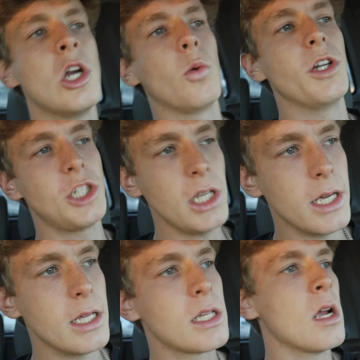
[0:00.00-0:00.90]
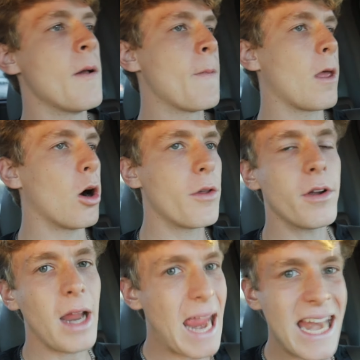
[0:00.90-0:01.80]
which is, are
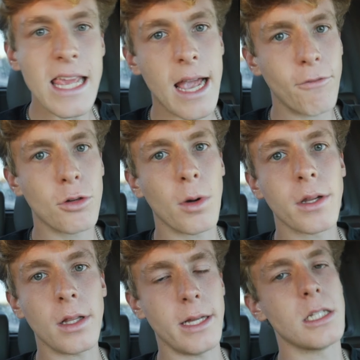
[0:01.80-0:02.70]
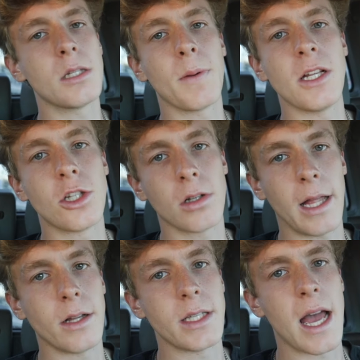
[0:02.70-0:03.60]
there any aftermarket license plates you're
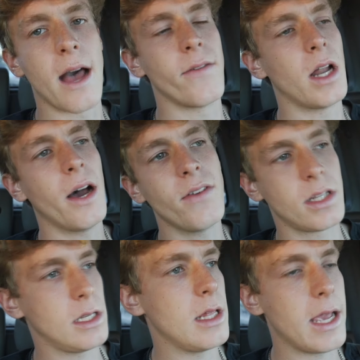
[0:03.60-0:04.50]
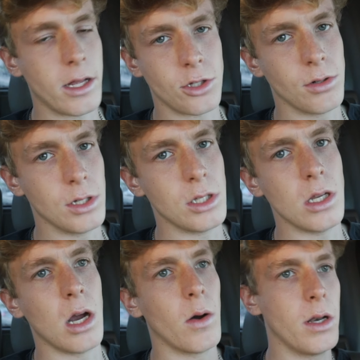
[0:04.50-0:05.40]
allowed to have? And obviously the answer is
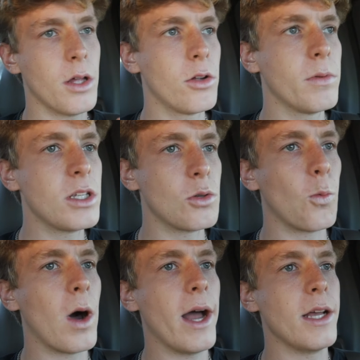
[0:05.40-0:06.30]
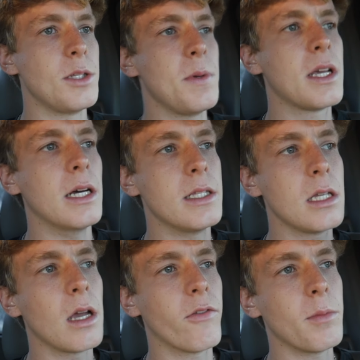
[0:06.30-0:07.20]
no. Another reason why is because
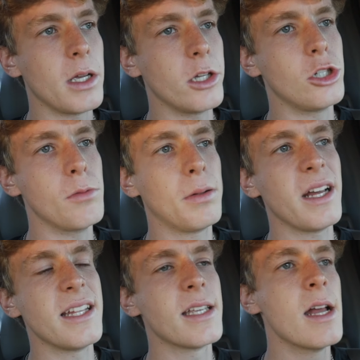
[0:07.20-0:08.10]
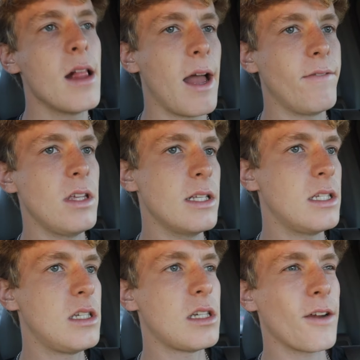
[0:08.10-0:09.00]
the government issued plates have these
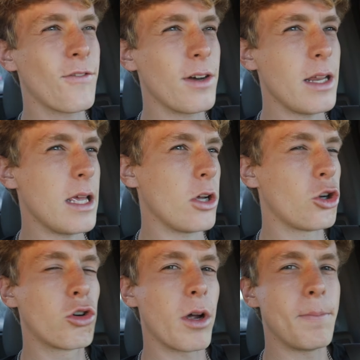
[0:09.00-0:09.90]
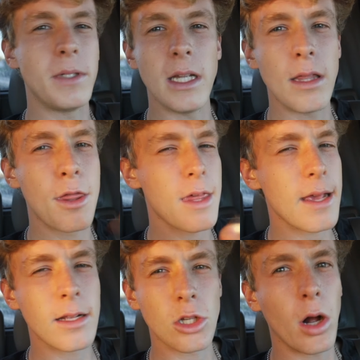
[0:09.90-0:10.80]
different encrypted
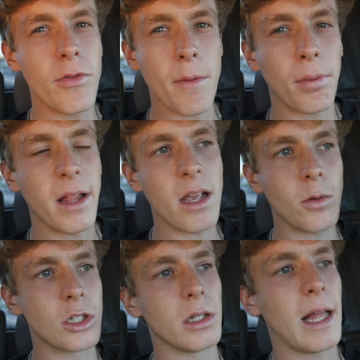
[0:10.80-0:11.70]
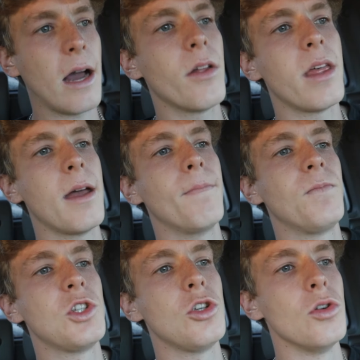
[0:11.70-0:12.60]
things on the plate which allow them
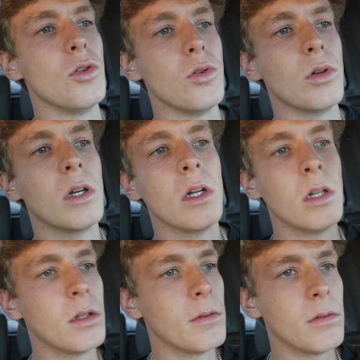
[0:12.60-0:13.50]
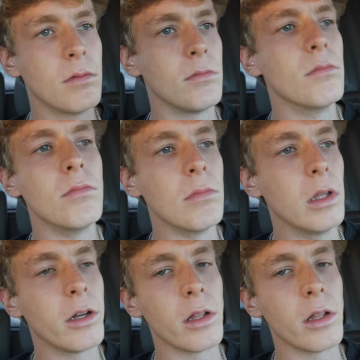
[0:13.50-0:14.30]
to literally